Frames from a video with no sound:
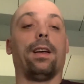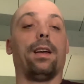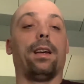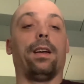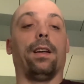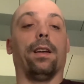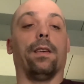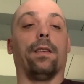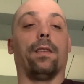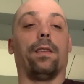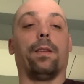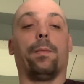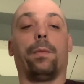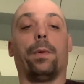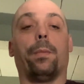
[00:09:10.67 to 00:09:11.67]
you know,
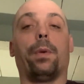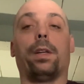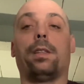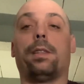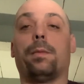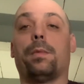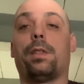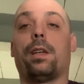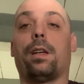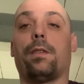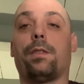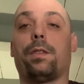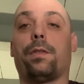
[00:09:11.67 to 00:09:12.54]
the buds themselves.